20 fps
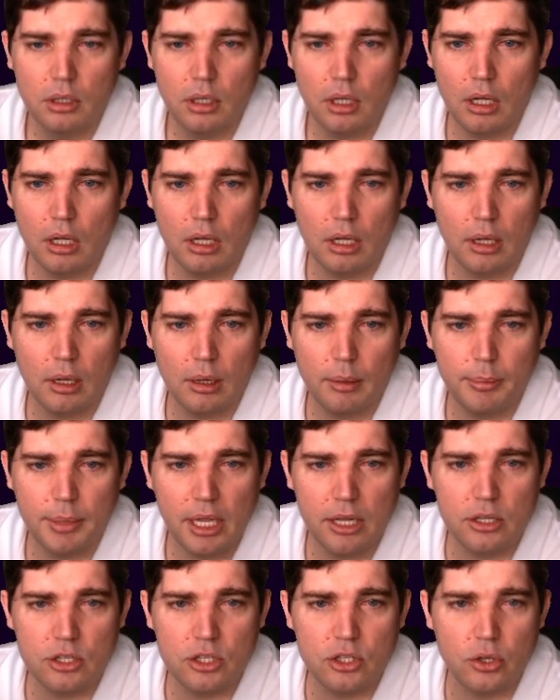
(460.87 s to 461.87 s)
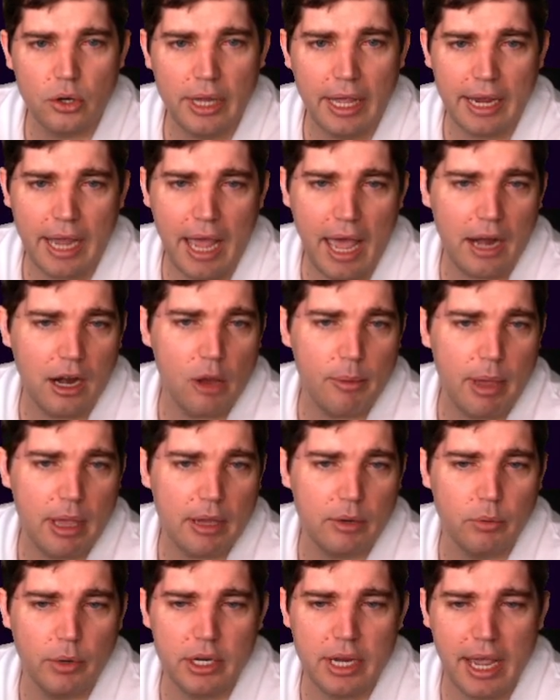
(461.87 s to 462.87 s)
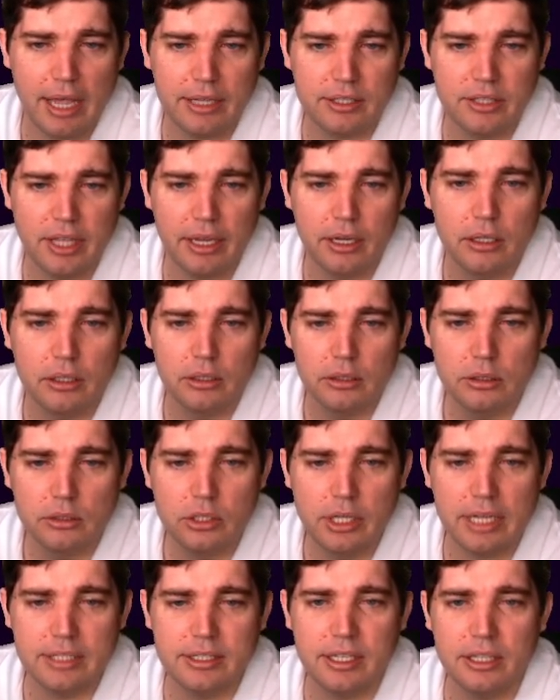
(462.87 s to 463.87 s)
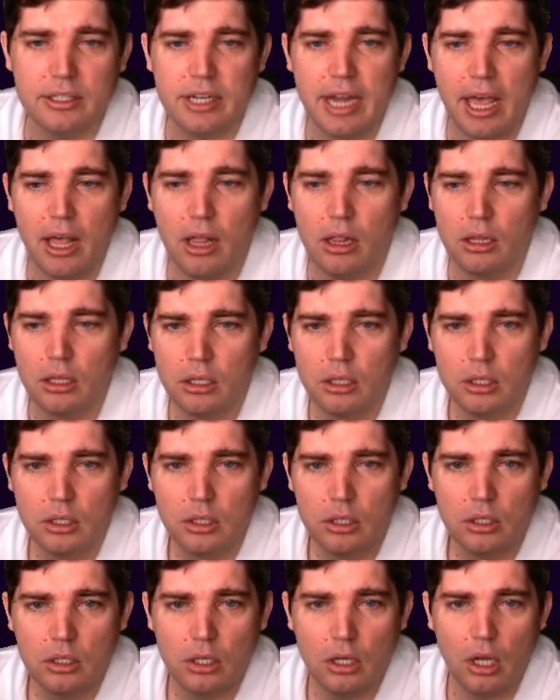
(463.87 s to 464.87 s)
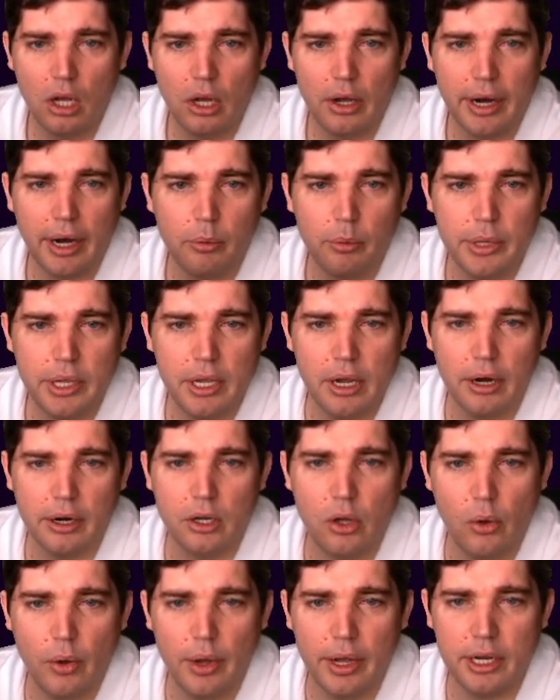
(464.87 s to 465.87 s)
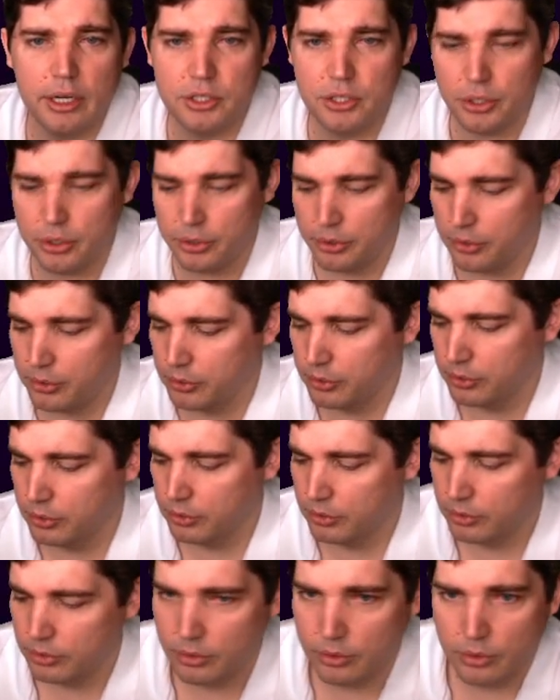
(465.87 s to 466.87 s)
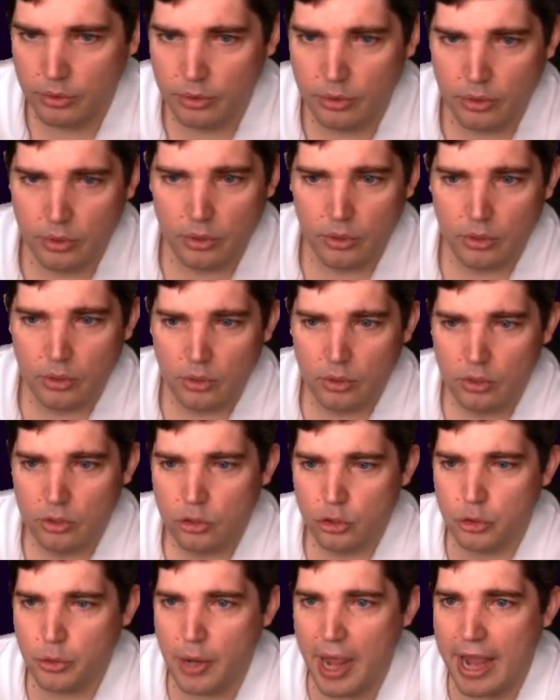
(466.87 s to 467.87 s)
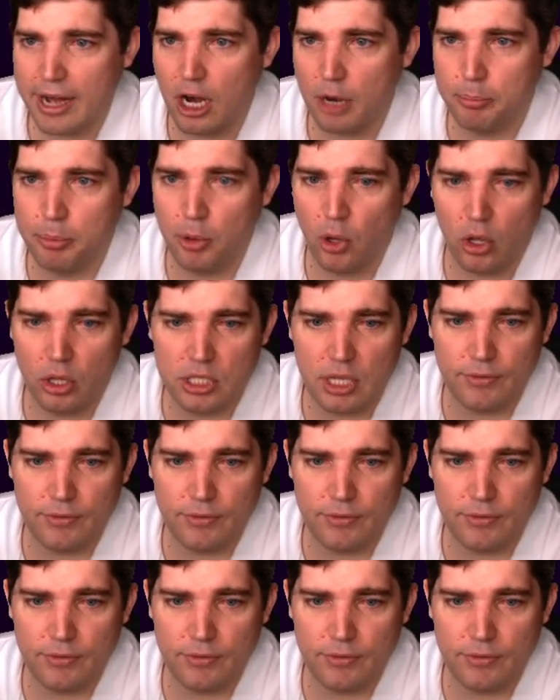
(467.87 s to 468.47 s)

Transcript: Um, insert like I don't know. Mate, what do you guys think? You guys think it's an L? All right, we are going to track our polls.